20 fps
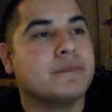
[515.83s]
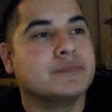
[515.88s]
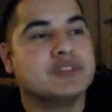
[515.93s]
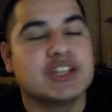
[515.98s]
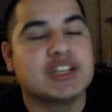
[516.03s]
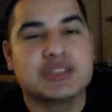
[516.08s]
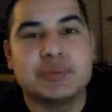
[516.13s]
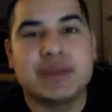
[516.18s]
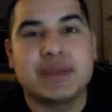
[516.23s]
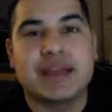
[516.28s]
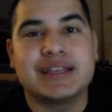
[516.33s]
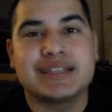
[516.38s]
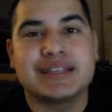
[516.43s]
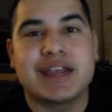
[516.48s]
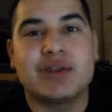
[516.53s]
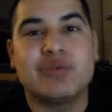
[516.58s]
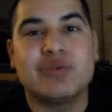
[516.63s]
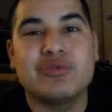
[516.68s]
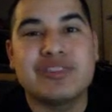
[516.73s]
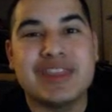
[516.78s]
Just because I
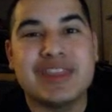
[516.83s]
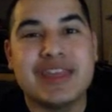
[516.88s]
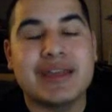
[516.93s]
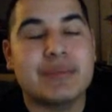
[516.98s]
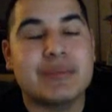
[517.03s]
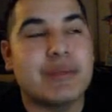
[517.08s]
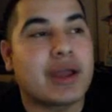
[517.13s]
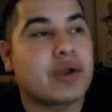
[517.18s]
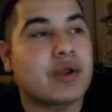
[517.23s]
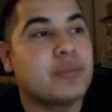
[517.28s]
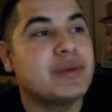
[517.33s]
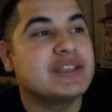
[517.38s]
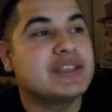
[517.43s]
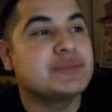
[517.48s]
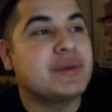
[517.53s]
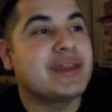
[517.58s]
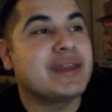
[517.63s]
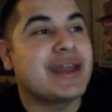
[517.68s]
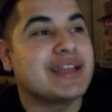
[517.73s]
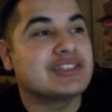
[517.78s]
don't think Michael
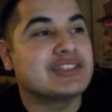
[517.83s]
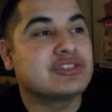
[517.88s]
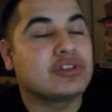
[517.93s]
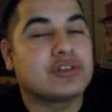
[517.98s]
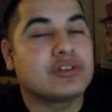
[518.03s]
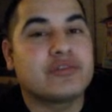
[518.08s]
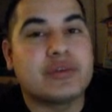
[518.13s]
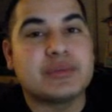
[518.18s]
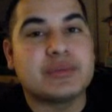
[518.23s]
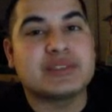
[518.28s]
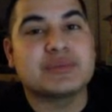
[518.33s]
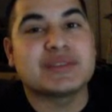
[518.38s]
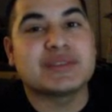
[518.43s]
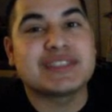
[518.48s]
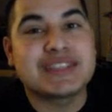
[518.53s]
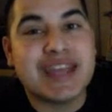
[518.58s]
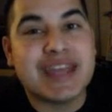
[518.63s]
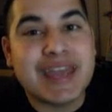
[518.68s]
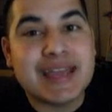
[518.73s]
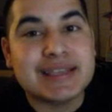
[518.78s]
Bisping has learned from his
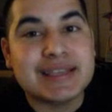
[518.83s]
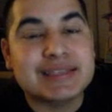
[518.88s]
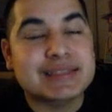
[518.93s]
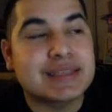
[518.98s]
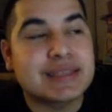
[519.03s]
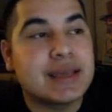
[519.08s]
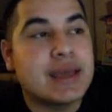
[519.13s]
mistakes.